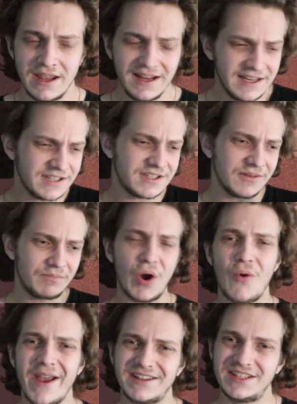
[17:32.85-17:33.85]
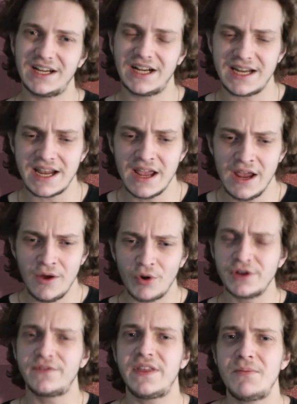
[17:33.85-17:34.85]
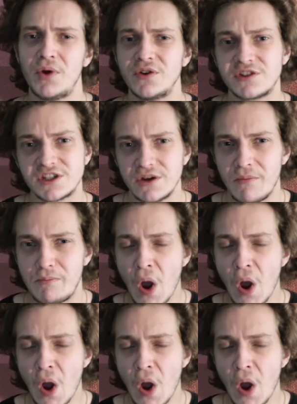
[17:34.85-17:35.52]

it is poetically one of the most